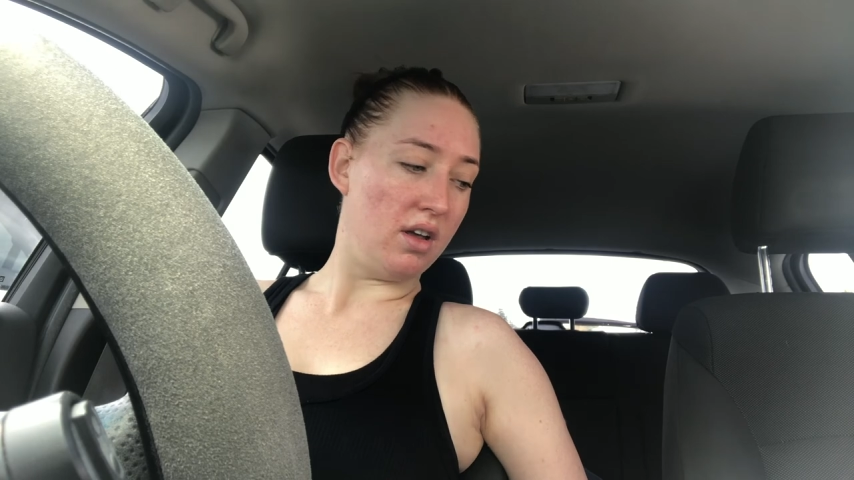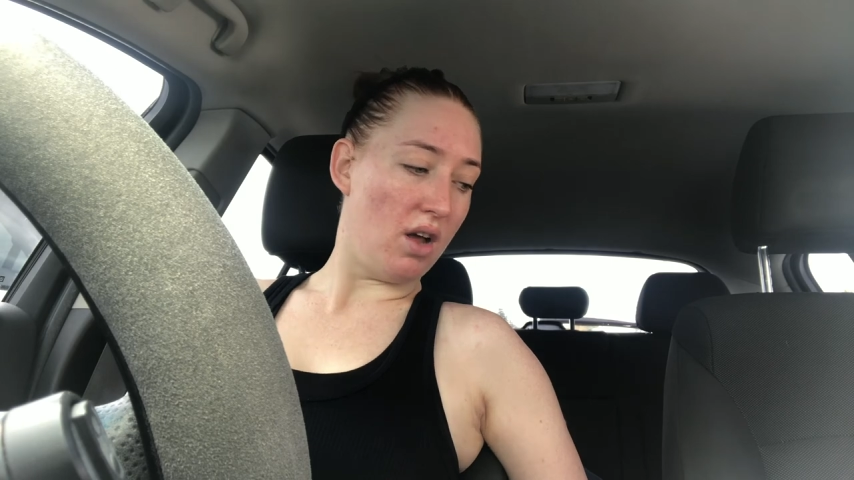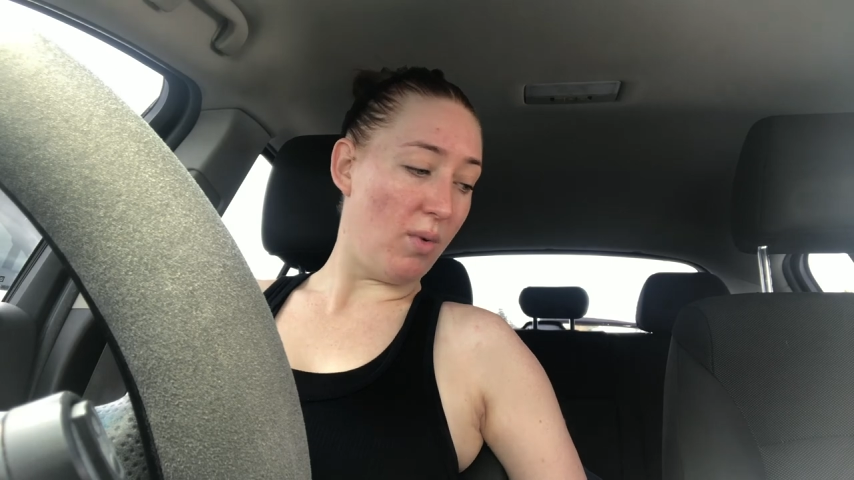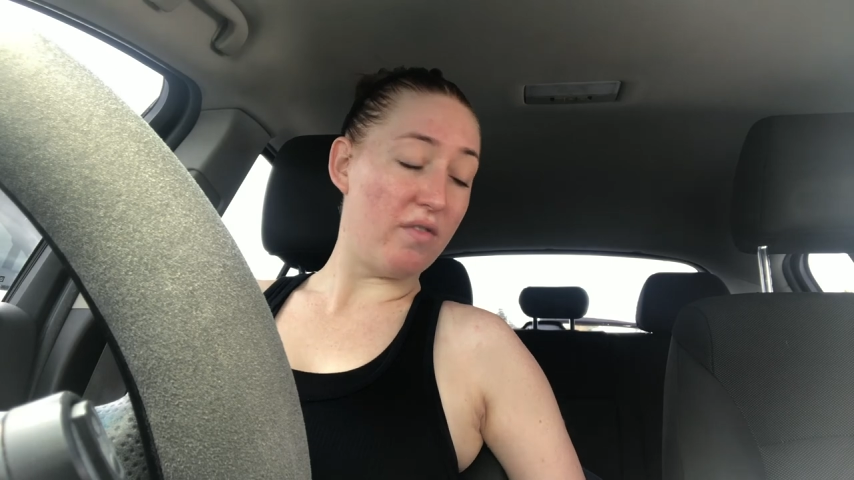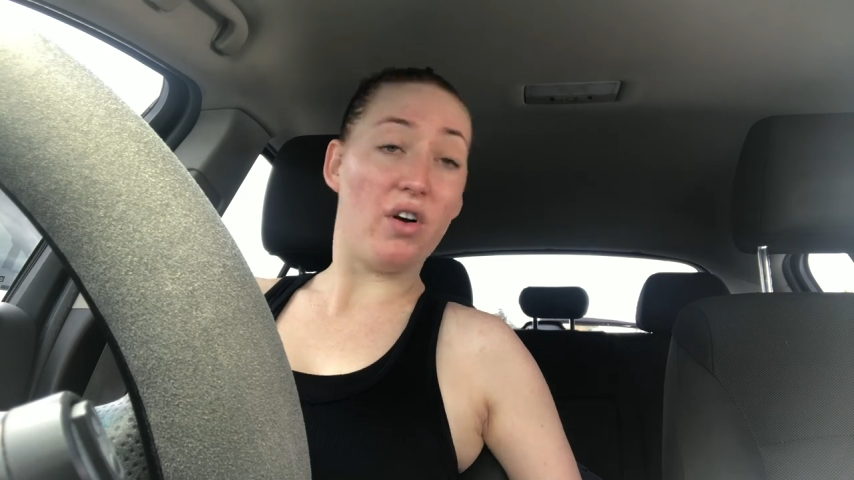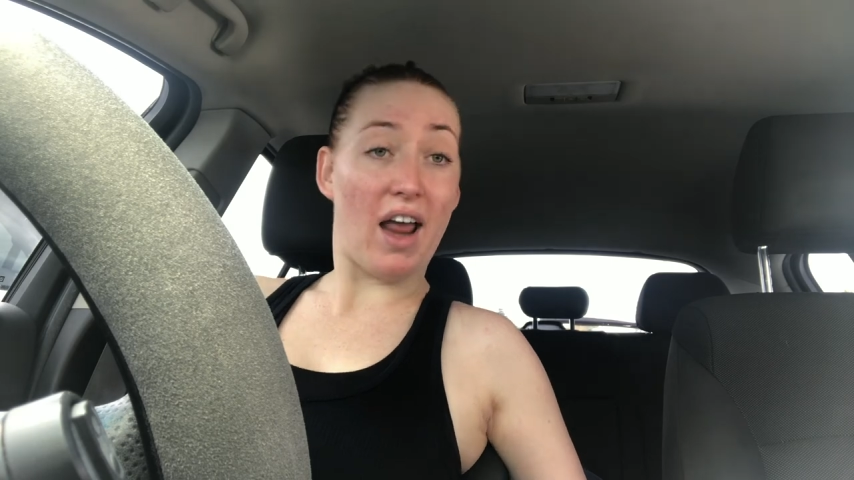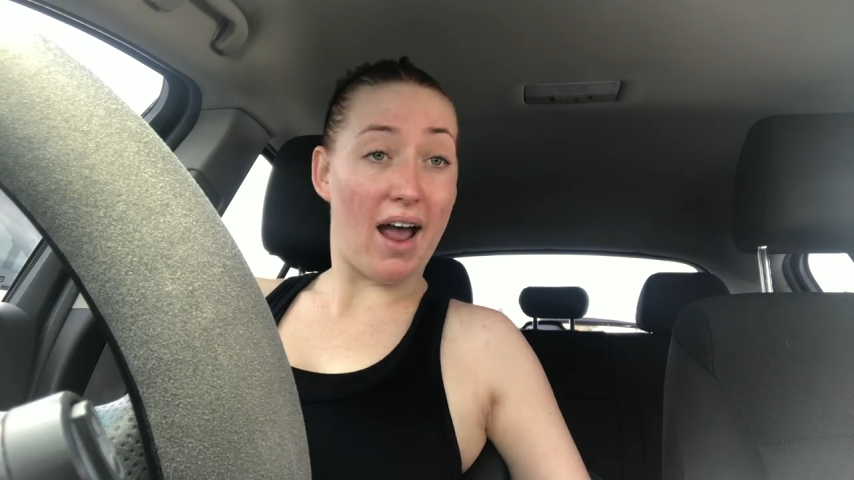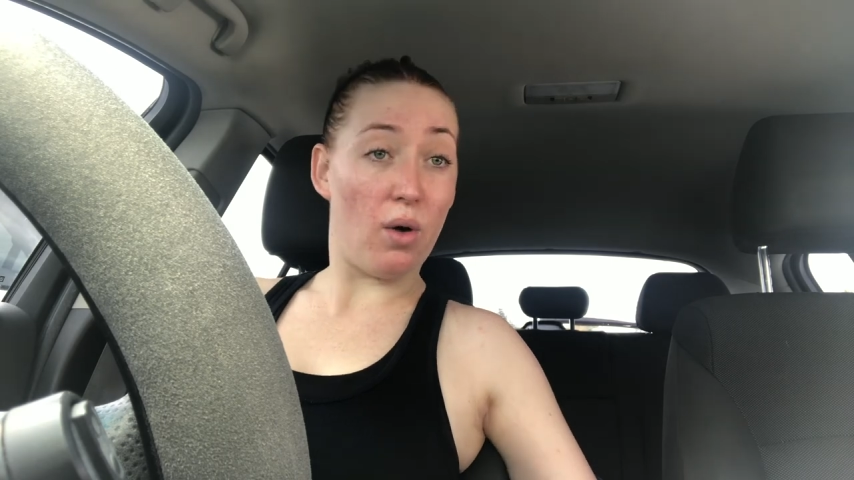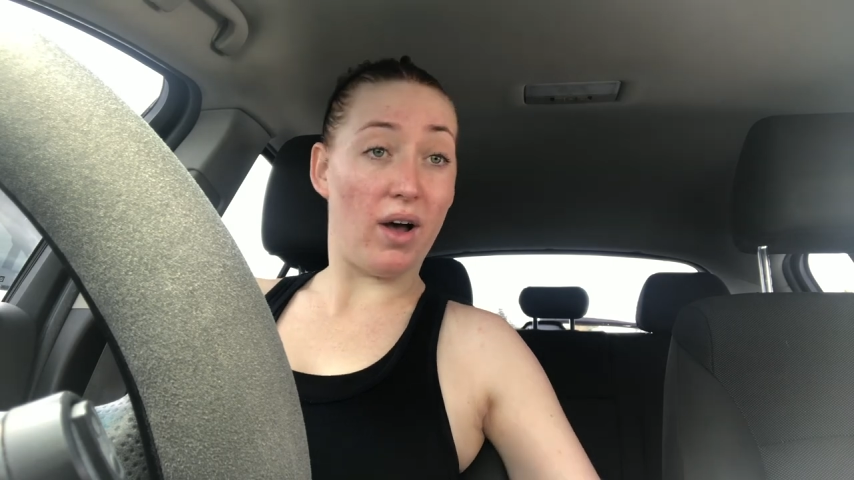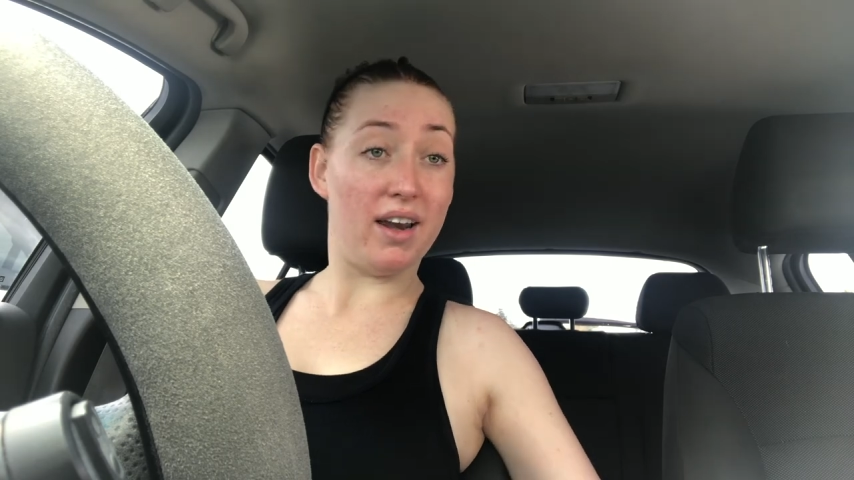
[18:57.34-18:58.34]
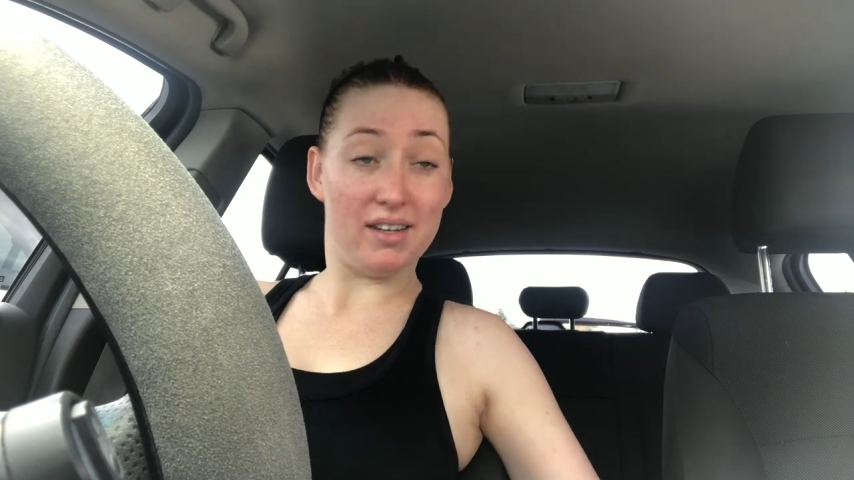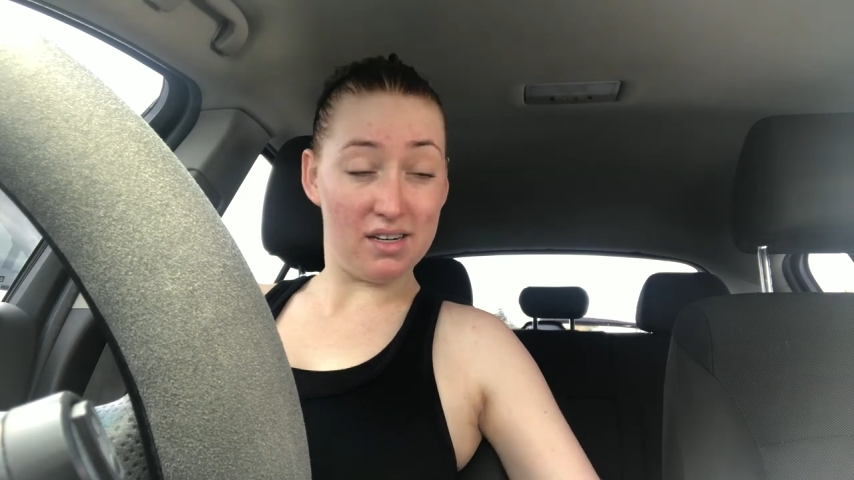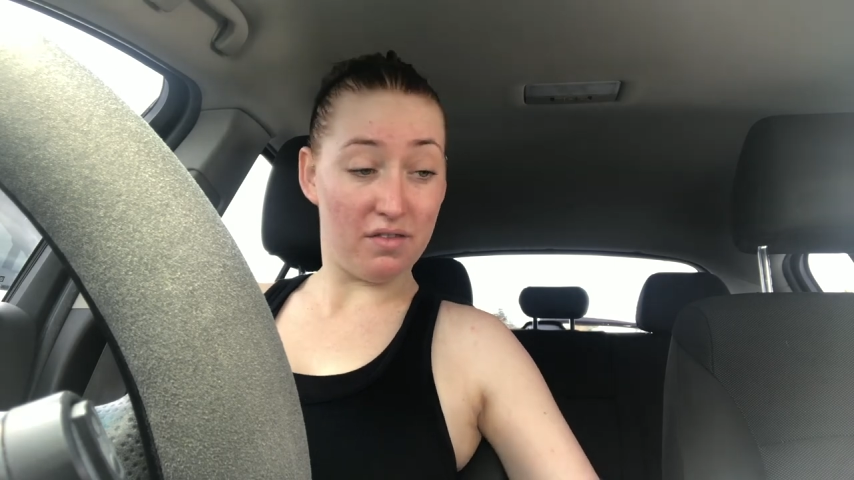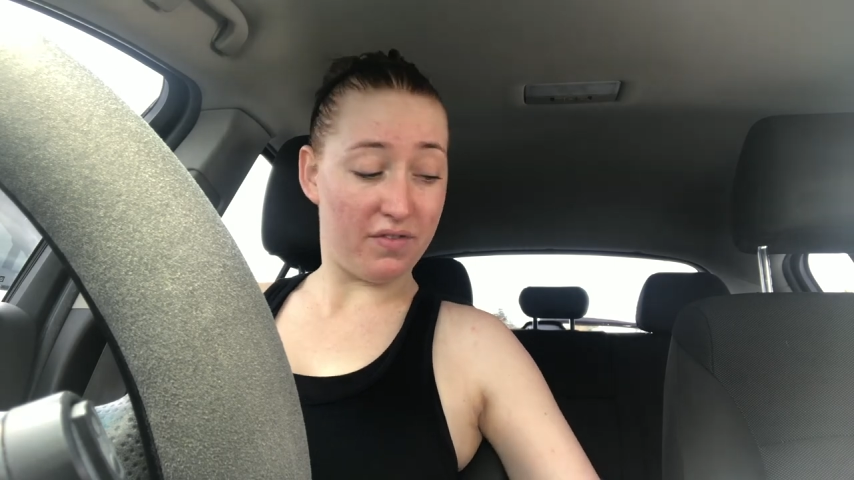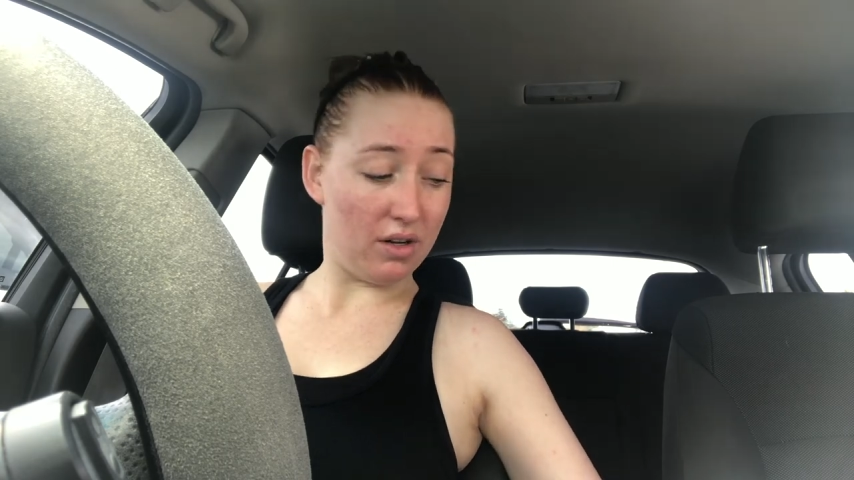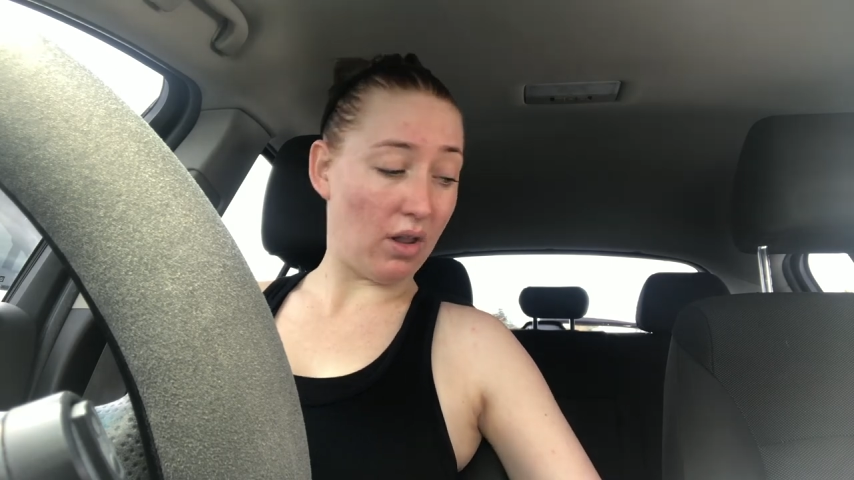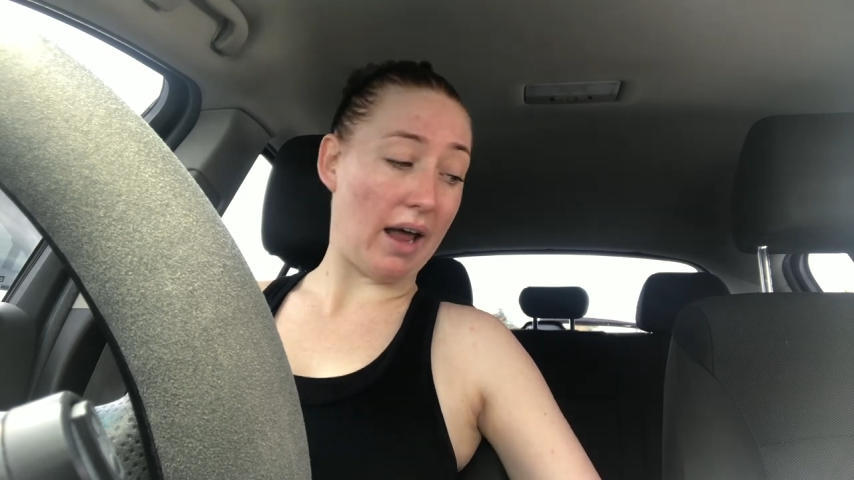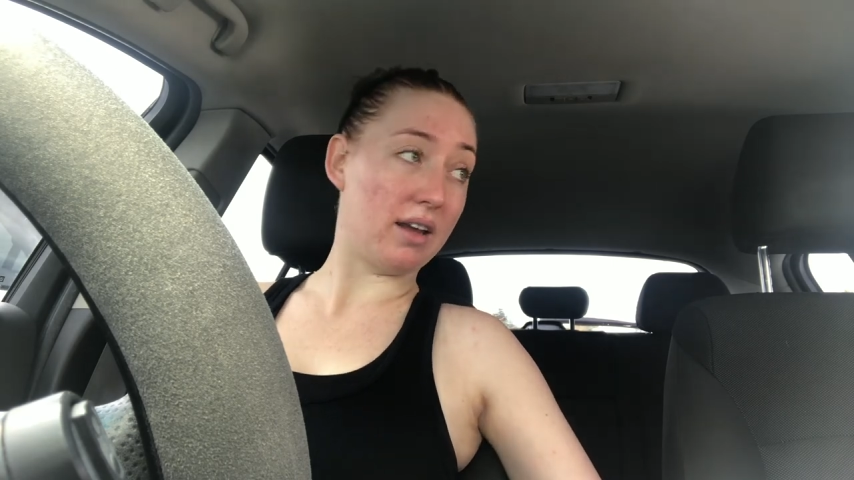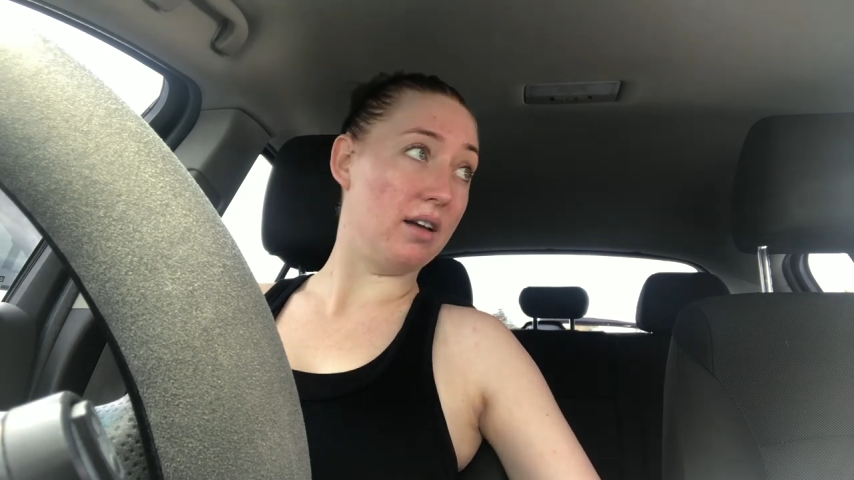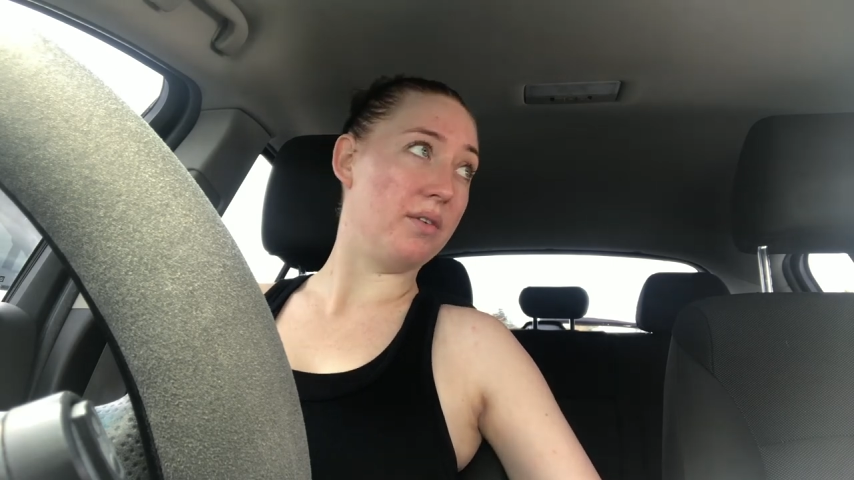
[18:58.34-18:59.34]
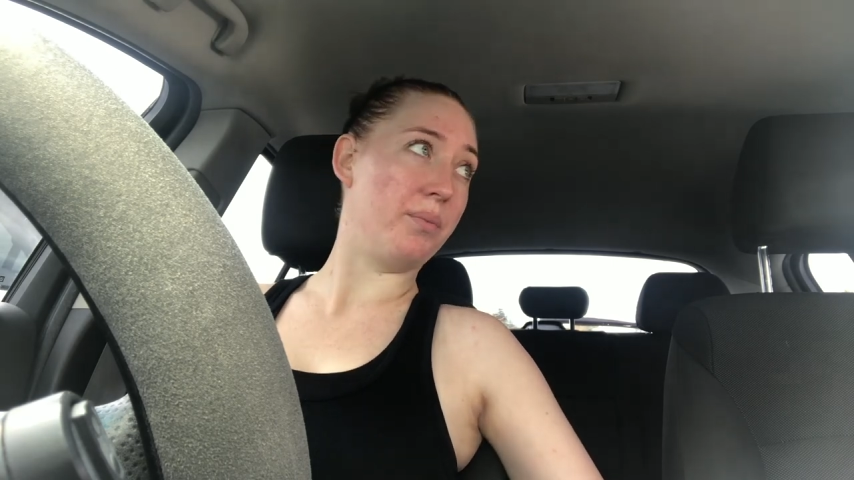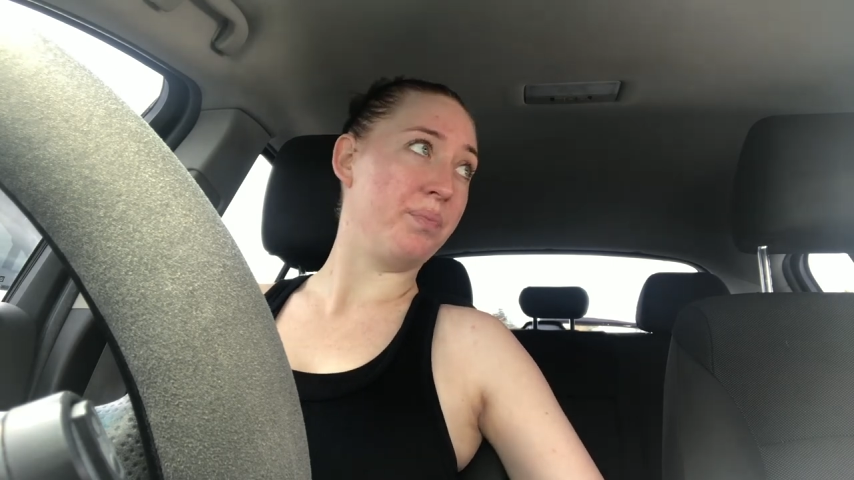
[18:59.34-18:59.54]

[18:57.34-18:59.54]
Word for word: went for an hour and it didn't feel like it